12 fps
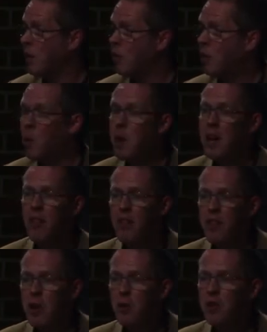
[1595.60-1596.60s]
So
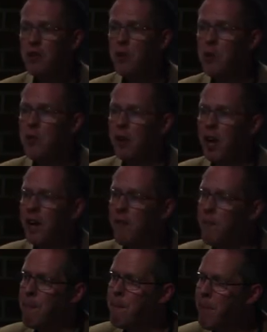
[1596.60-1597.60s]
you can do the kind
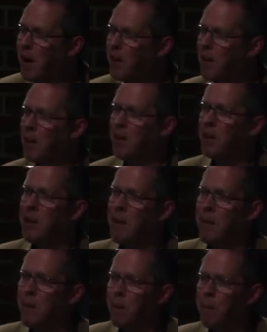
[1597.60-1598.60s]
of bulk
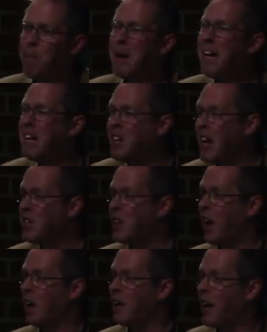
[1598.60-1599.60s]
big
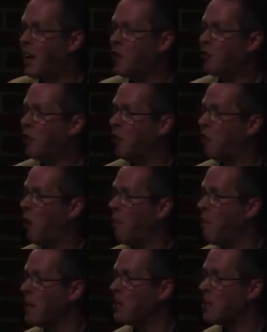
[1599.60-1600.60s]
data analysis
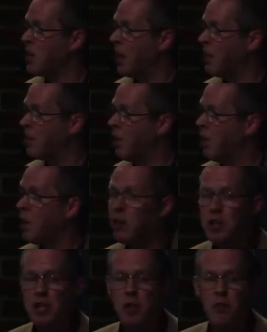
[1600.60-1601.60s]
on metadata
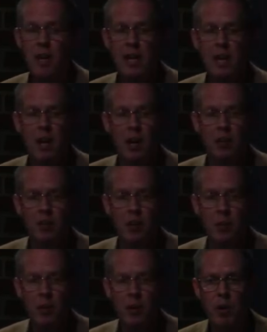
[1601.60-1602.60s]
that you really can't
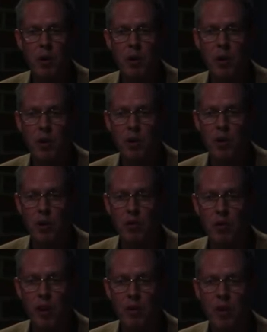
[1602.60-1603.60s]
do on
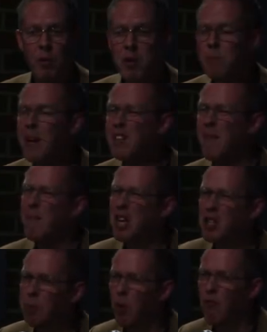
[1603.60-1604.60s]
content, which makes it
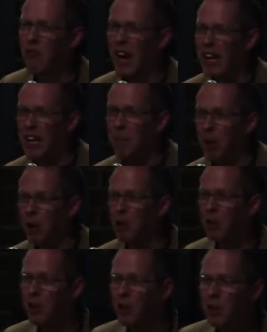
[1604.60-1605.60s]
much more
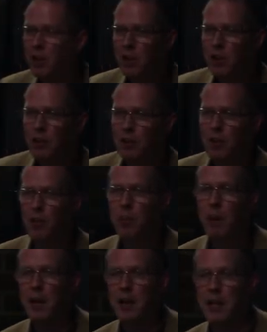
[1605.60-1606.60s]
valuable to the
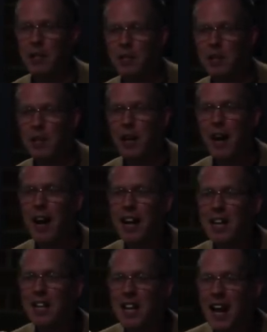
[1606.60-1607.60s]
spies.
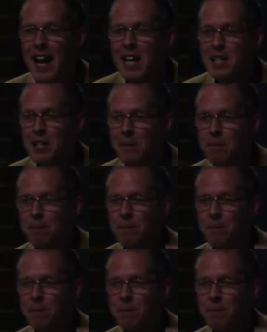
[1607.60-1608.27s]
And yet,